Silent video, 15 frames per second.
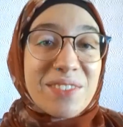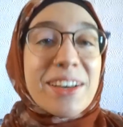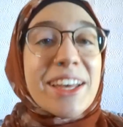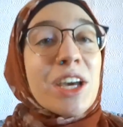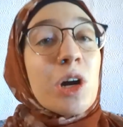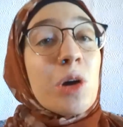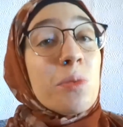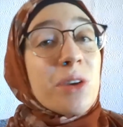Well, I
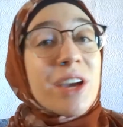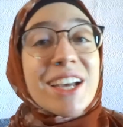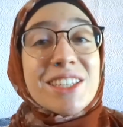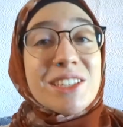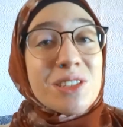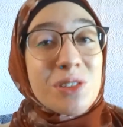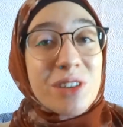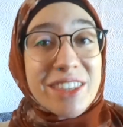hope you guys
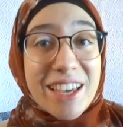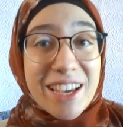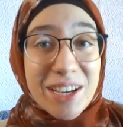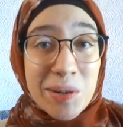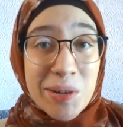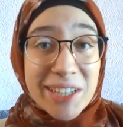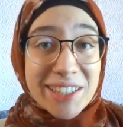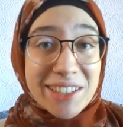enjoyed that
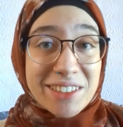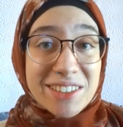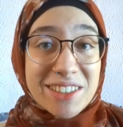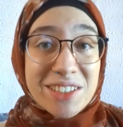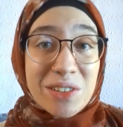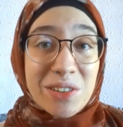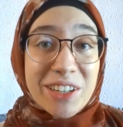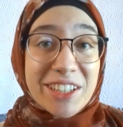quick little
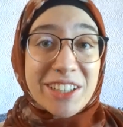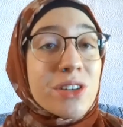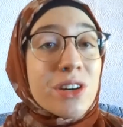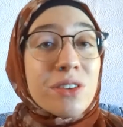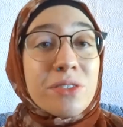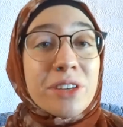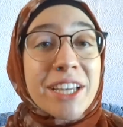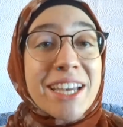tutorial.
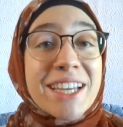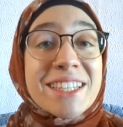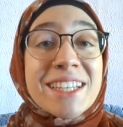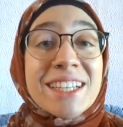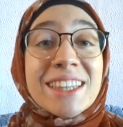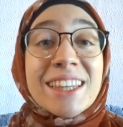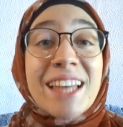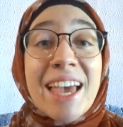Don't forget
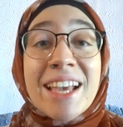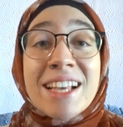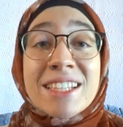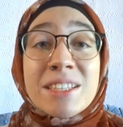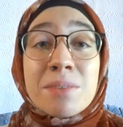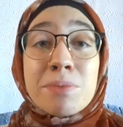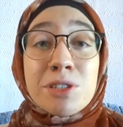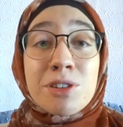to like,
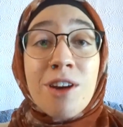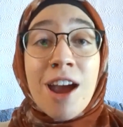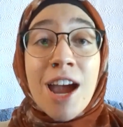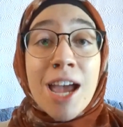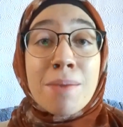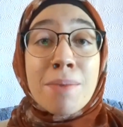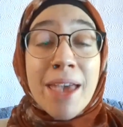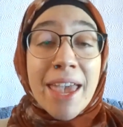
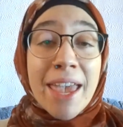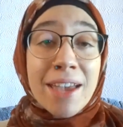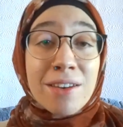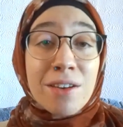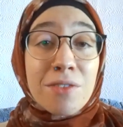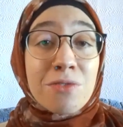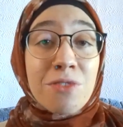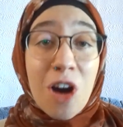subscribe,
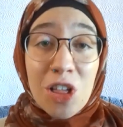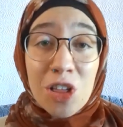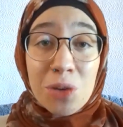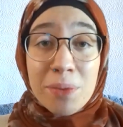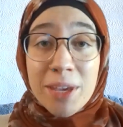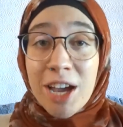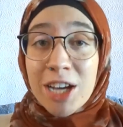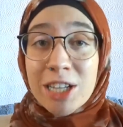and follow
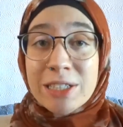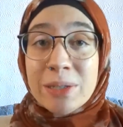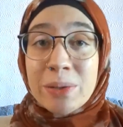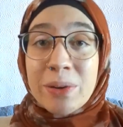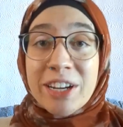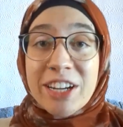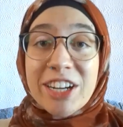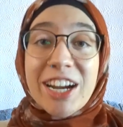me on
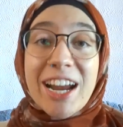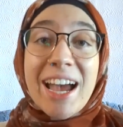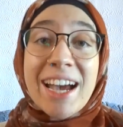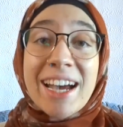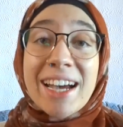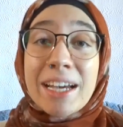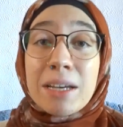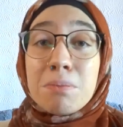Twitter
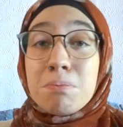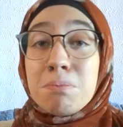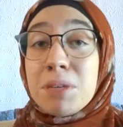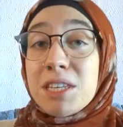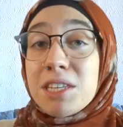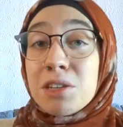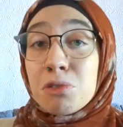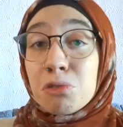at
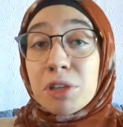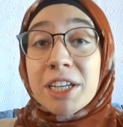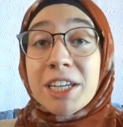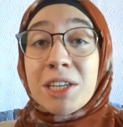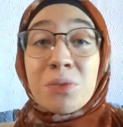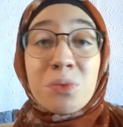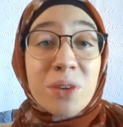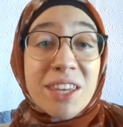
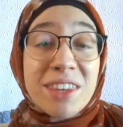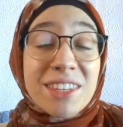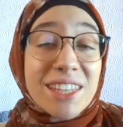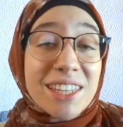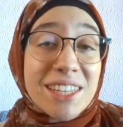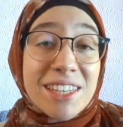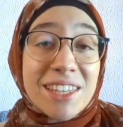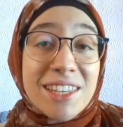
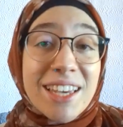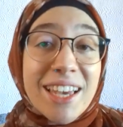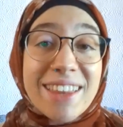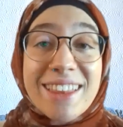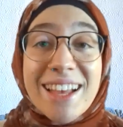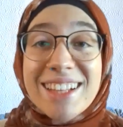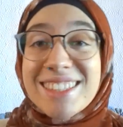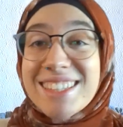begreenwithe, and
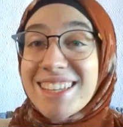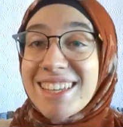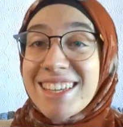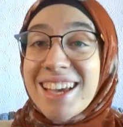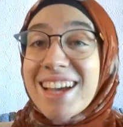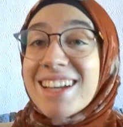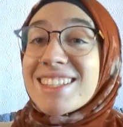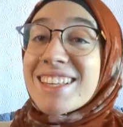that's E
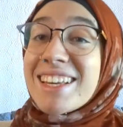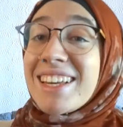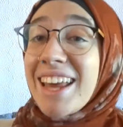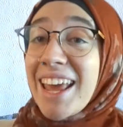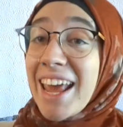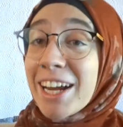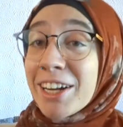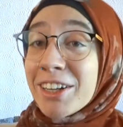as in
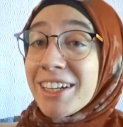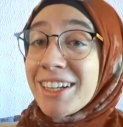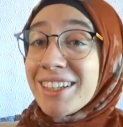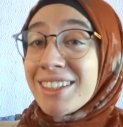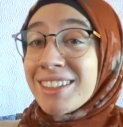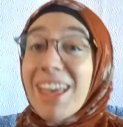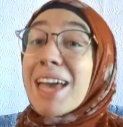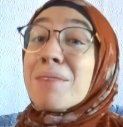Aaron.
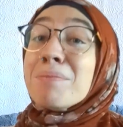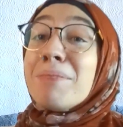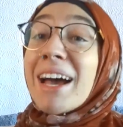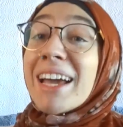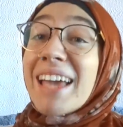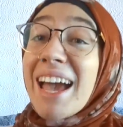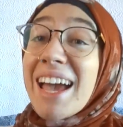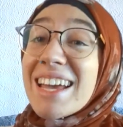Bye
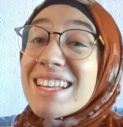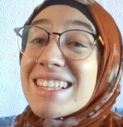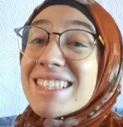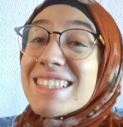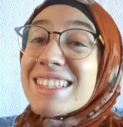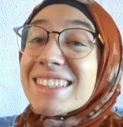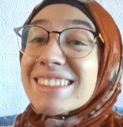guys!